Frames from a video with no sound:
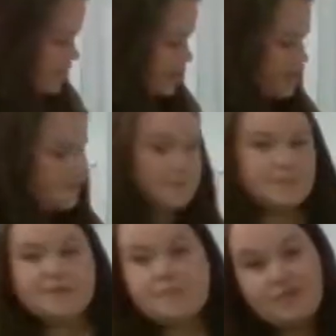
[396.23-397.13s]
I have some
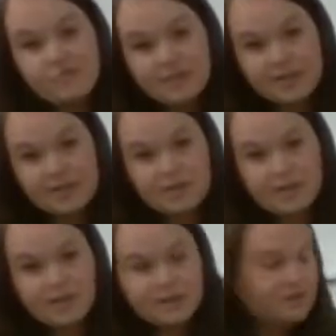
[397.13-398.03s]
specialty
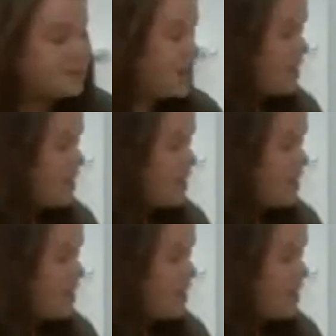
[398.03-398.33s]
stringers.